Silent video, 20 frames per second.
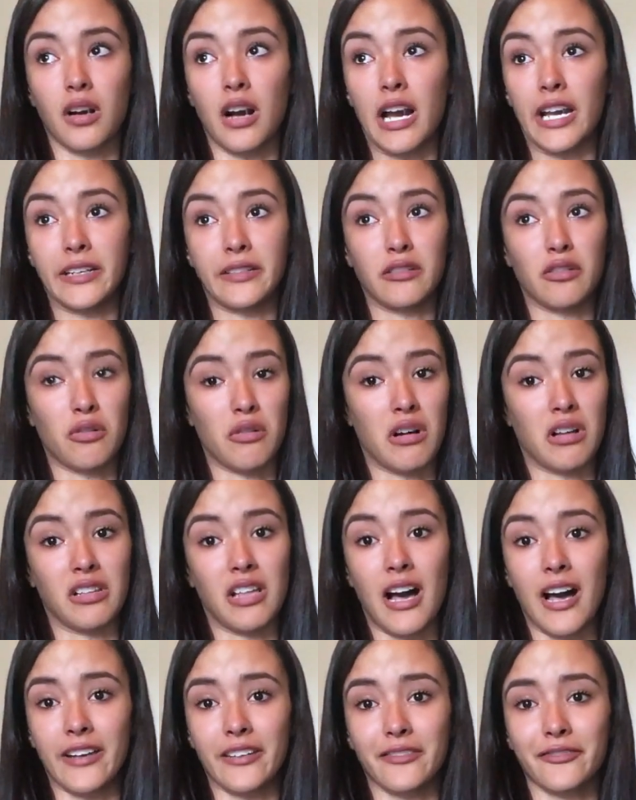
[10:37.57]
I know a
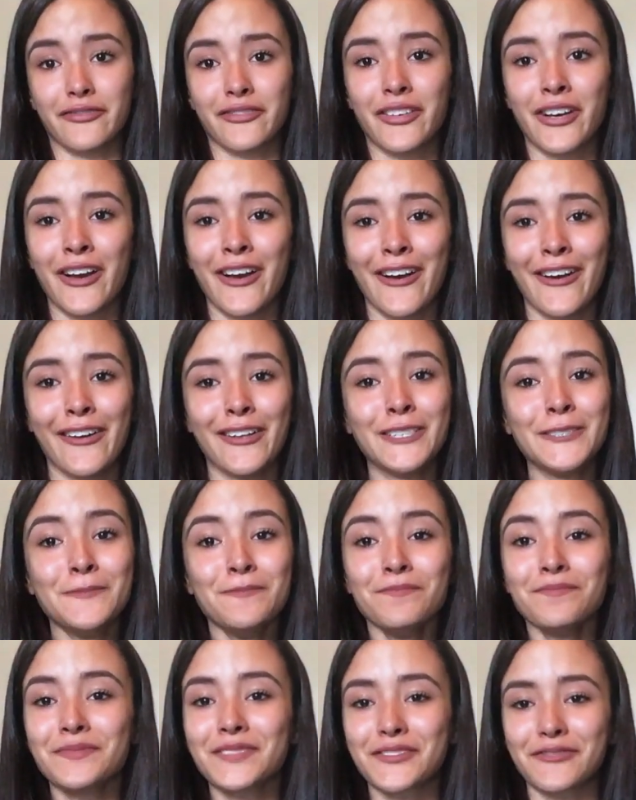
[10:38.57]
lot of
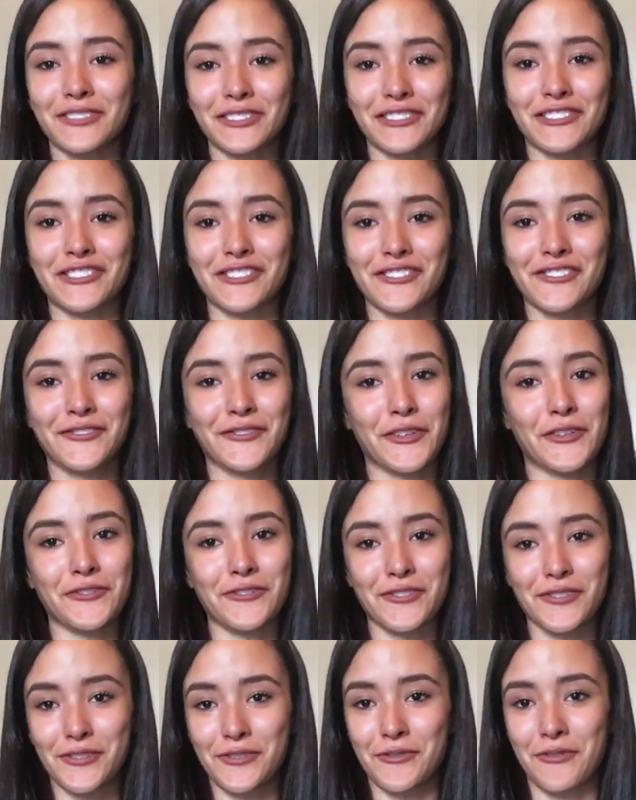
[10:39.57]
religious
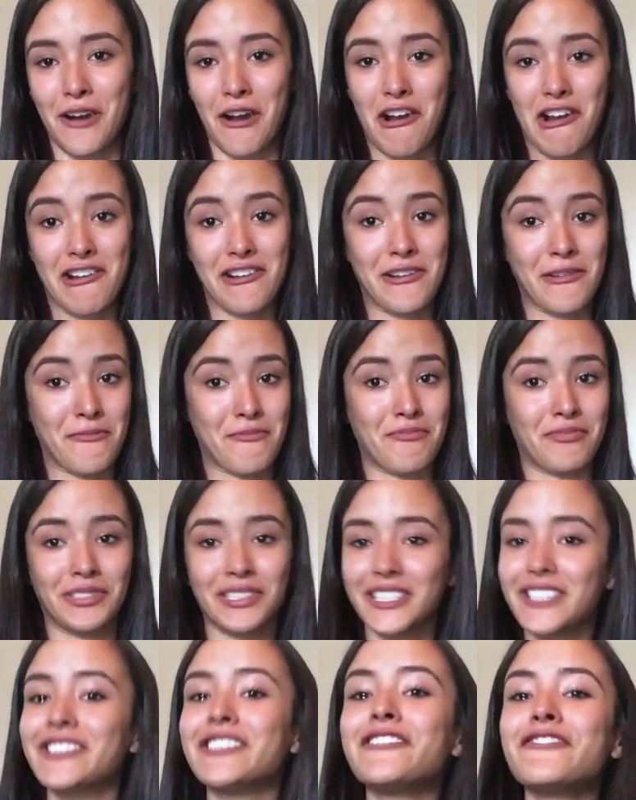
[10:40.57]
folks who are
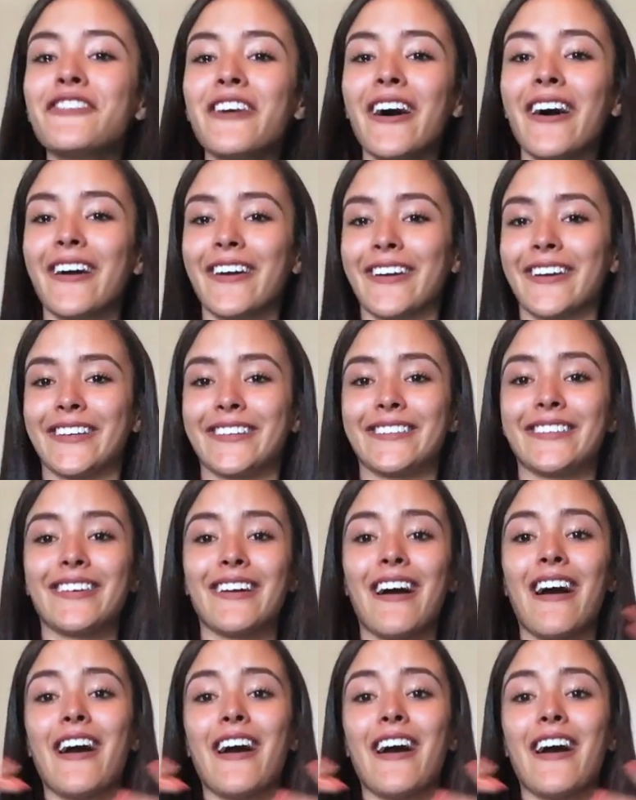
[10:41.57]
completely fine.